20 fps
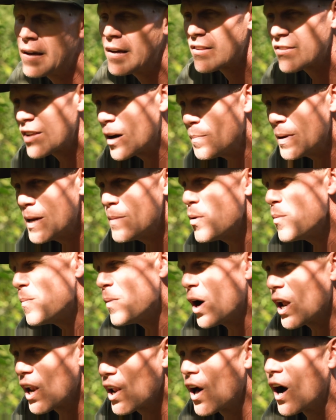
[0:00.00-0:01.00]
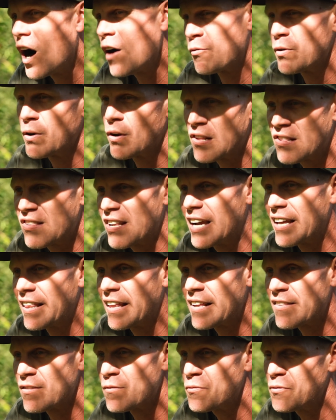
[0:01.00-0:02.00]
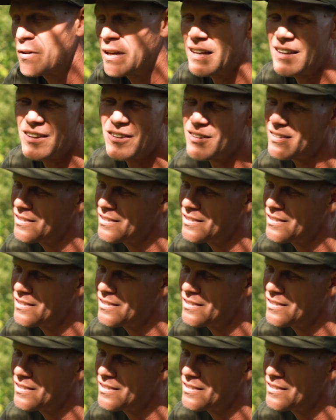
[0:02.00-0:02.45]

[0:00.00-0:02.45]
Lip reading: Some people might laugh when I say this and think